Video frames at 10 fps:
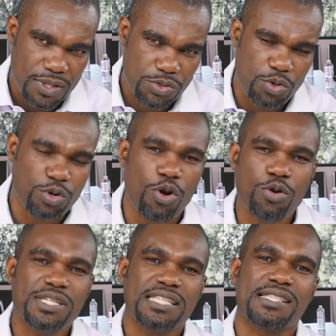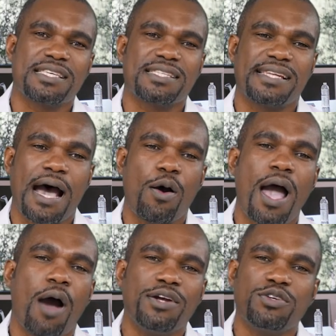So notice this now.
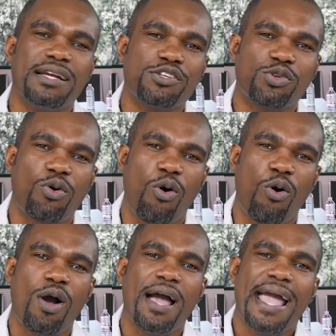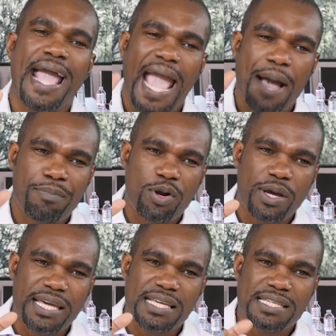I want to underscore
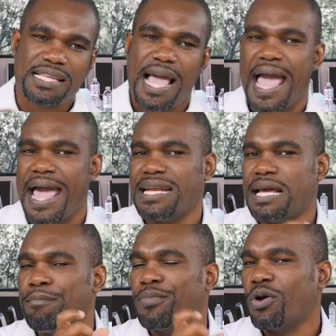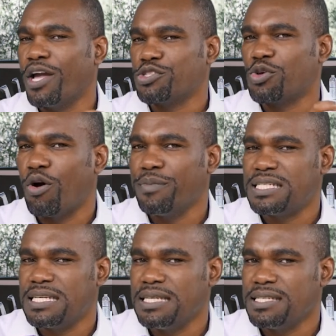employees and employers'
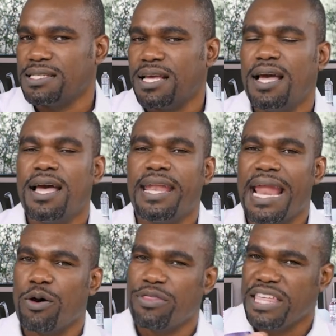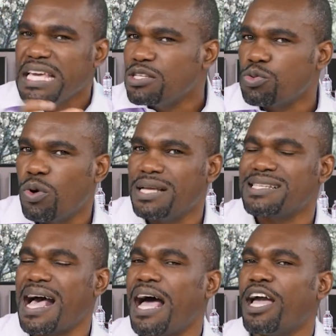committees. Now, these
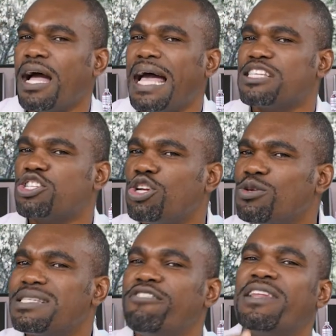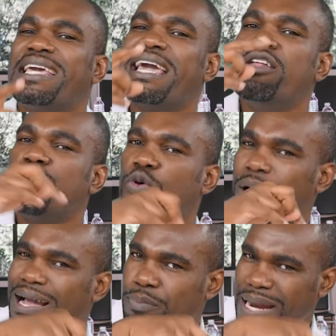ones are exclusively in the
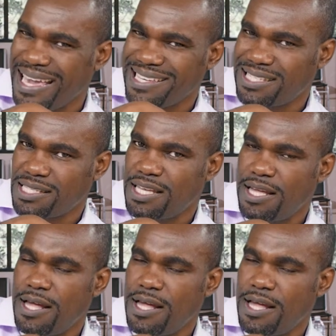workplace.